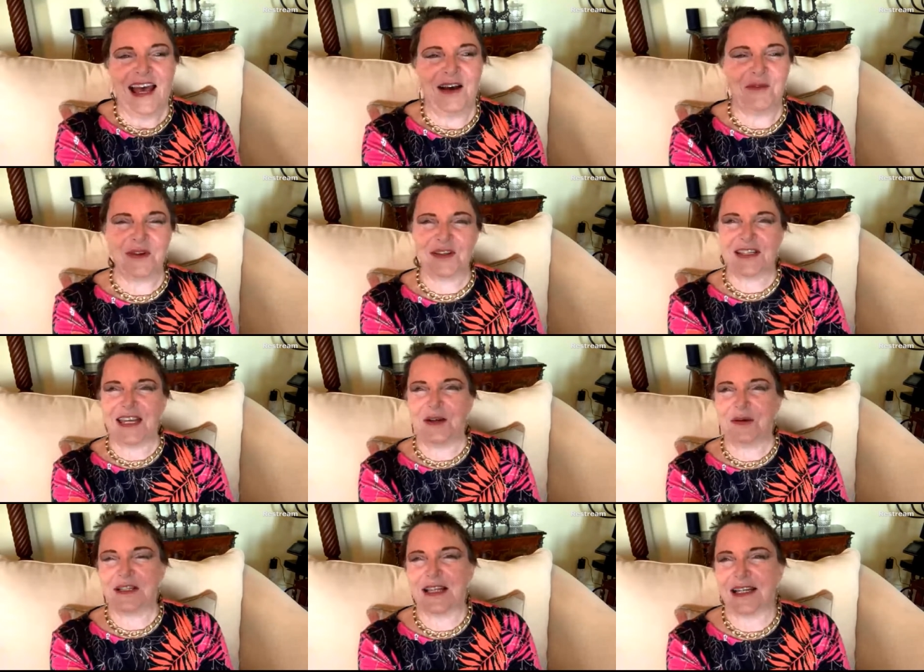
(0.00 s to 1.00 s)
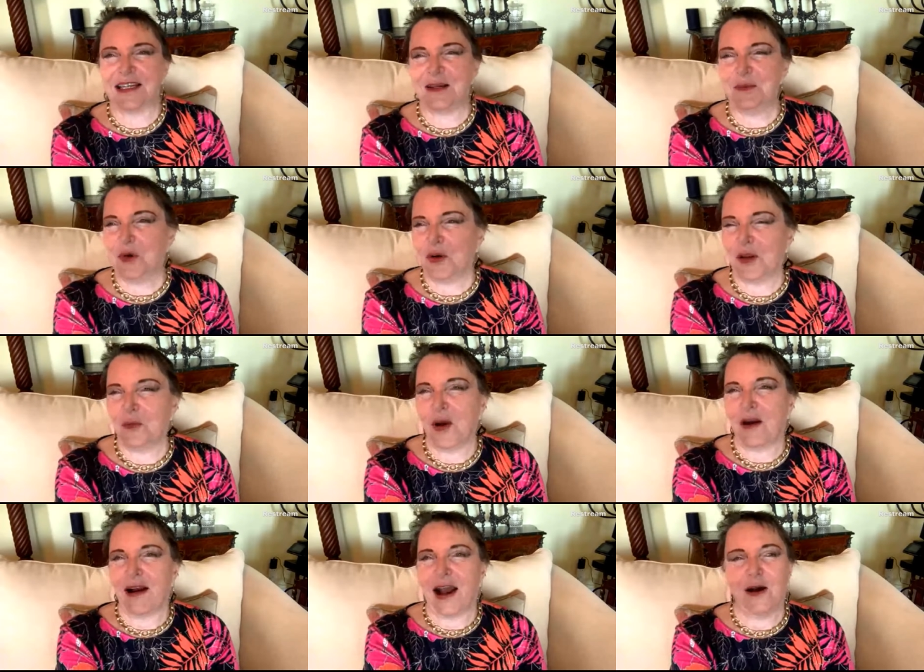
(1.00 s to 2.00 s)
We'll see you on Saturday morning,
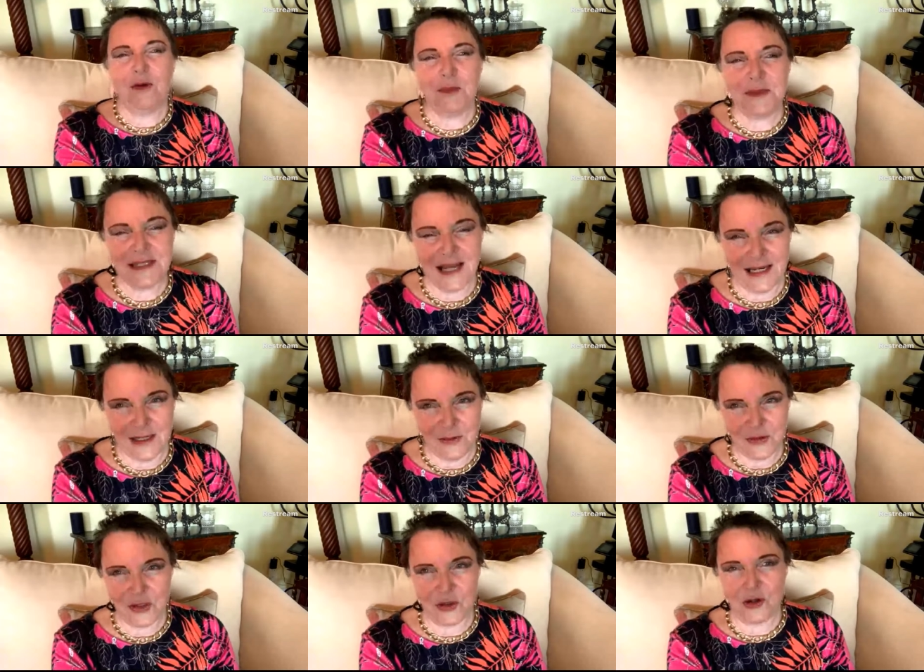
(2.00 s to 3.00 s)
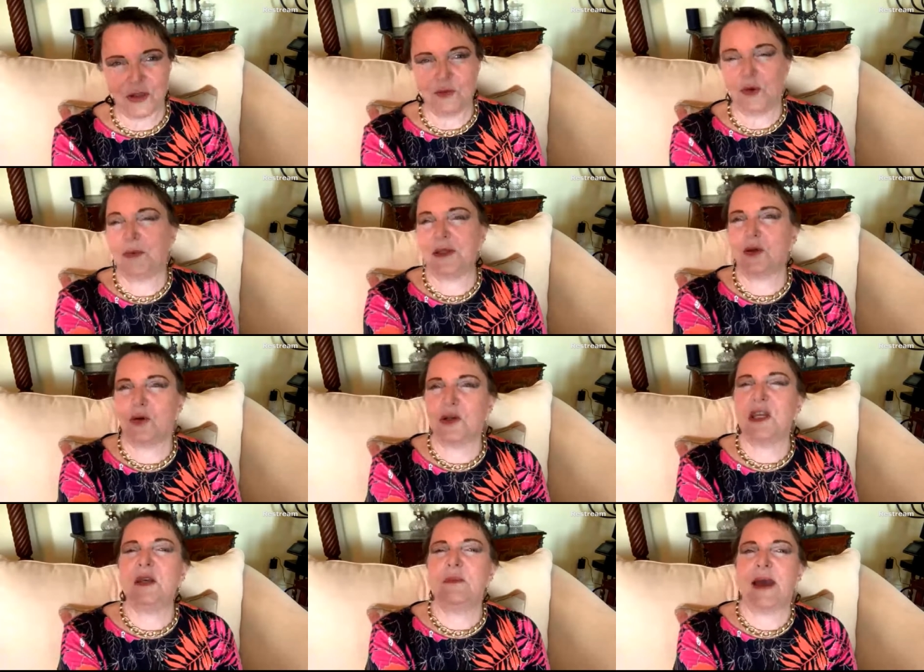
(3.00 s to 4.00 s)
where I will be telling you stories and we'll be
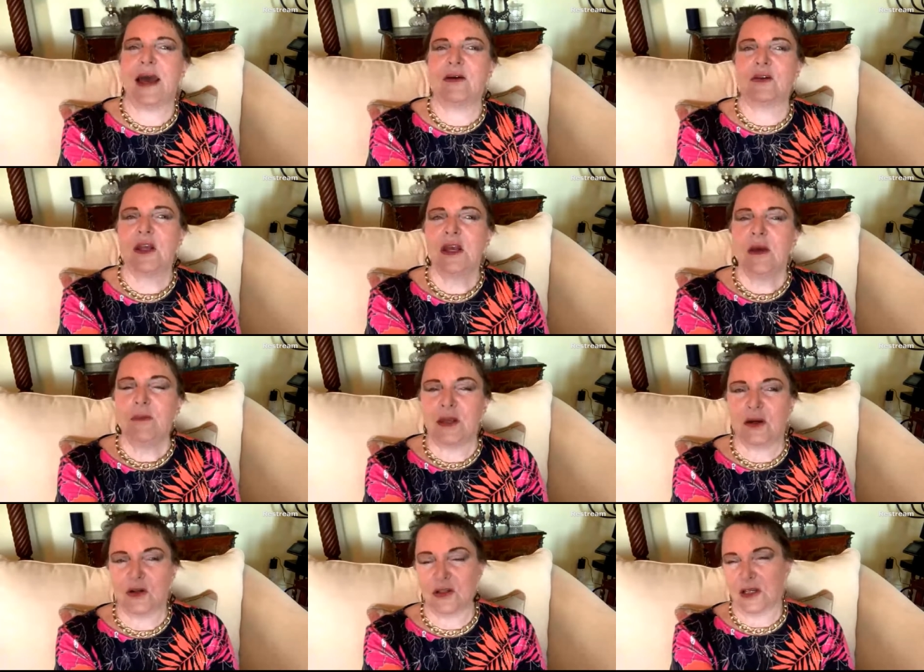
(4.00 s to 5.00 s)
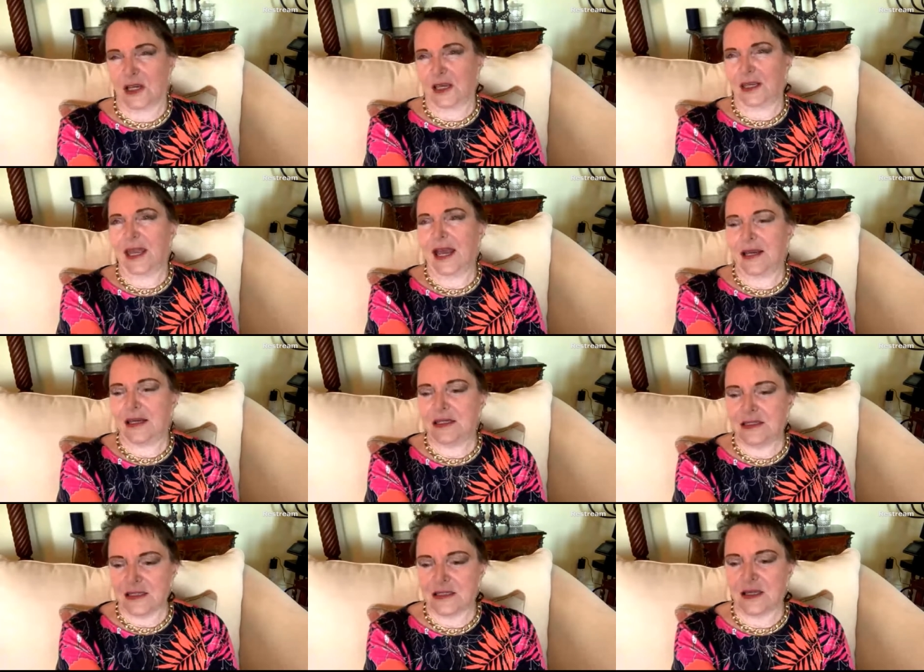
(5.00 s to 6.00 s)
talking about, because again,
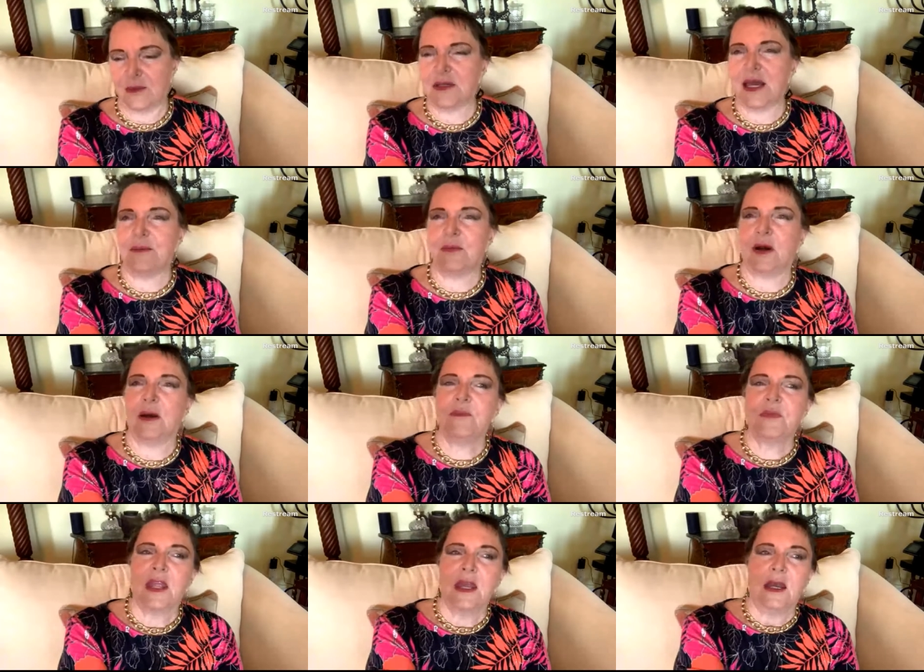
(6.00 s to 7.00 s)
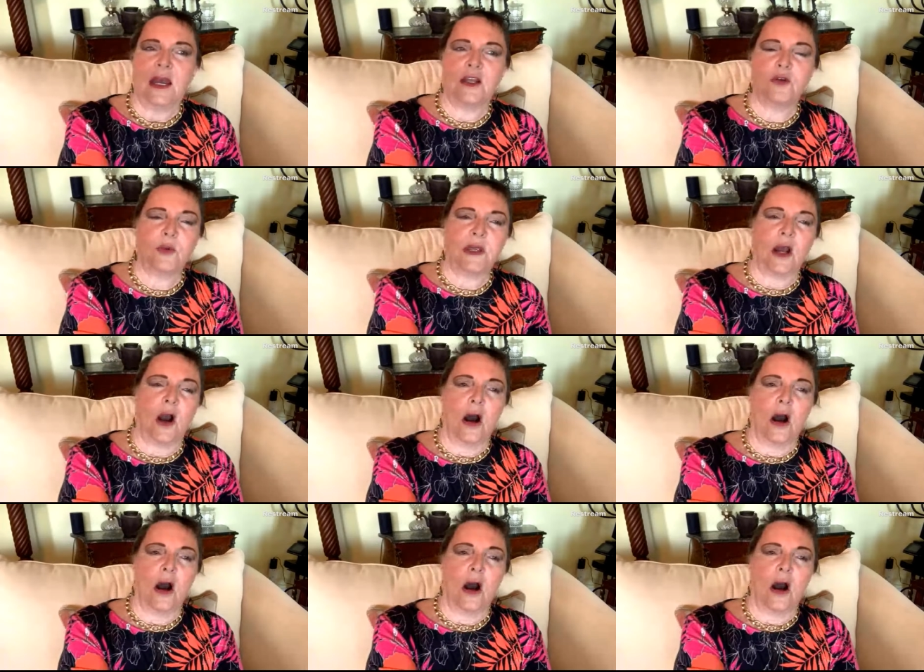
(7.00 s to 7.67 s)
it is September and we